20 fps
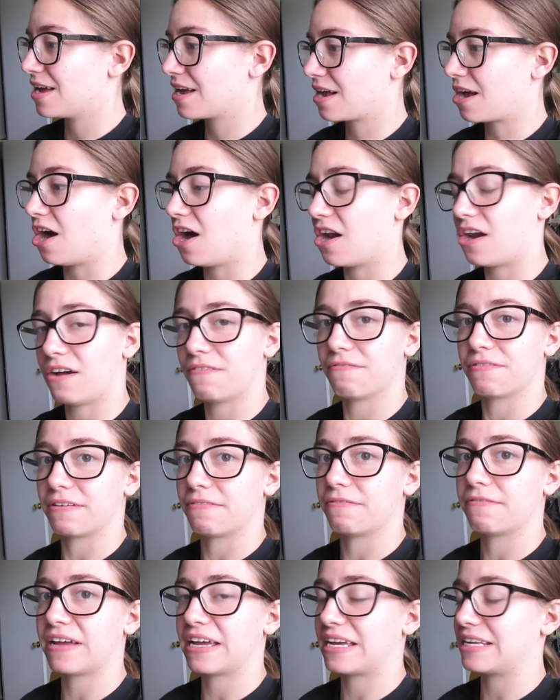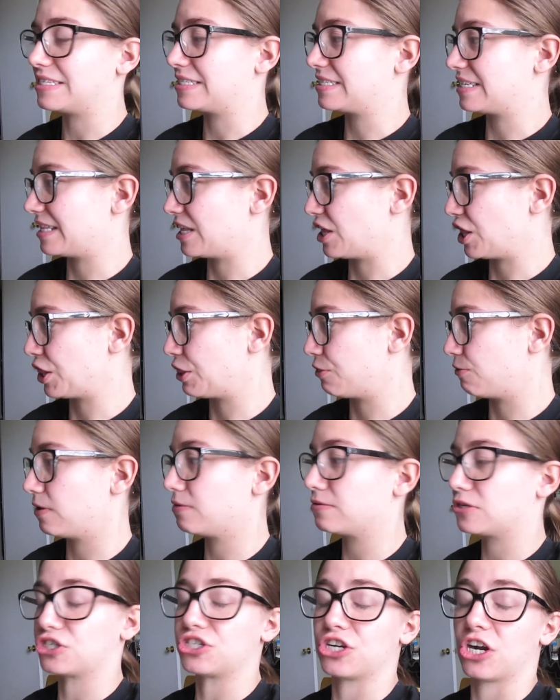cut off the fins, and then
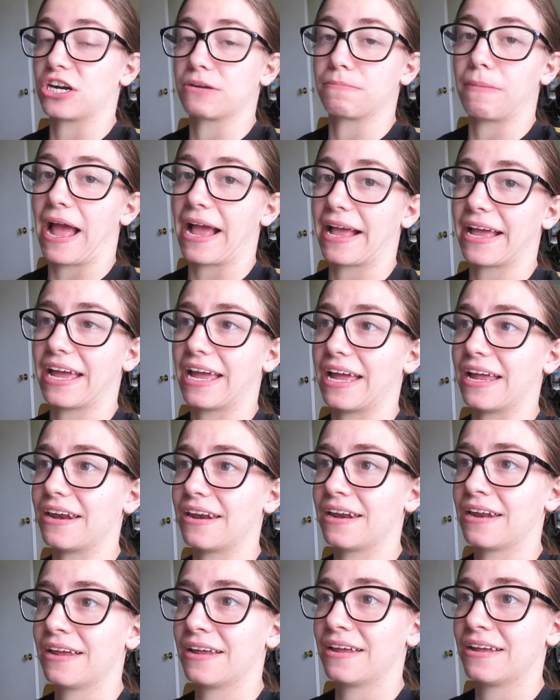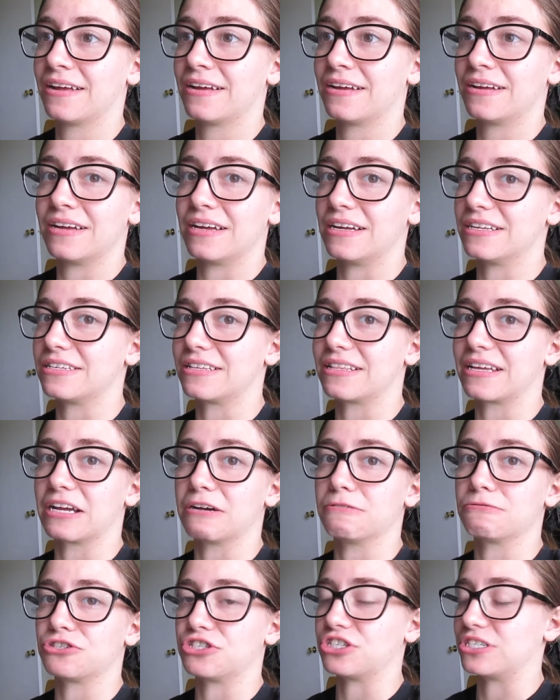throw the shark back into the
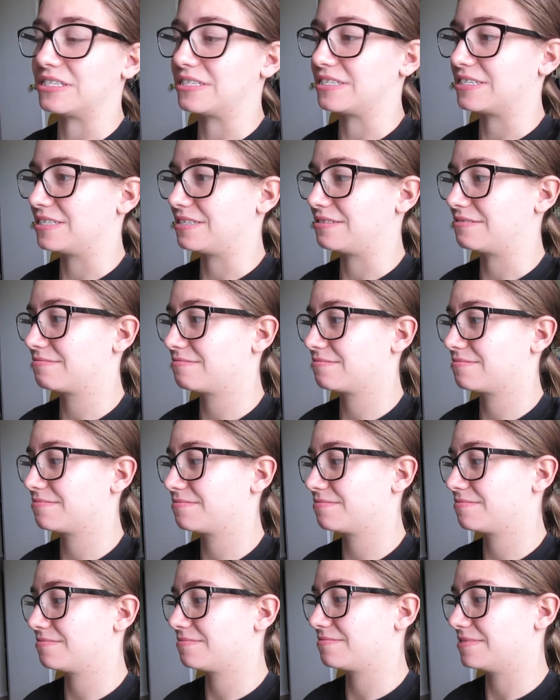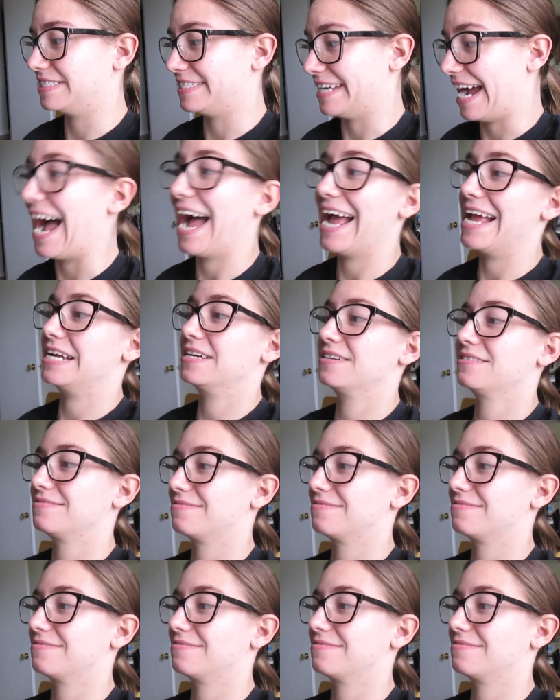ocean to die,